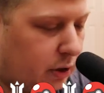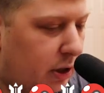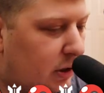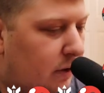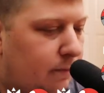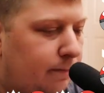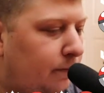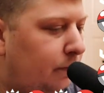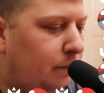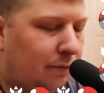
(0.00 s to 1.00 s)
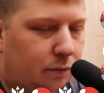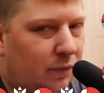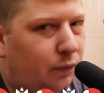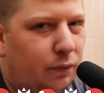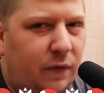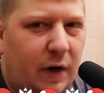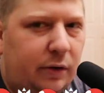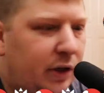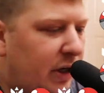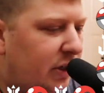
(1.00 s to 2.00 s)
It's
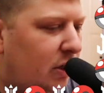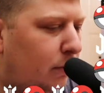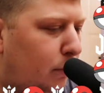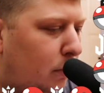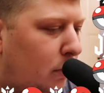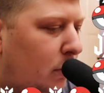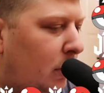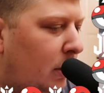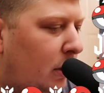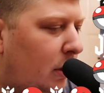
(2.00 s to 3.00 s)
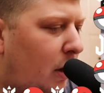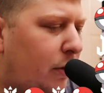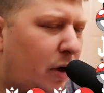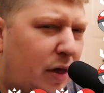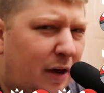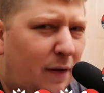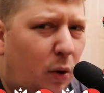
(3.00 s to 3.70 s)
fairly easy to pull, although I think I've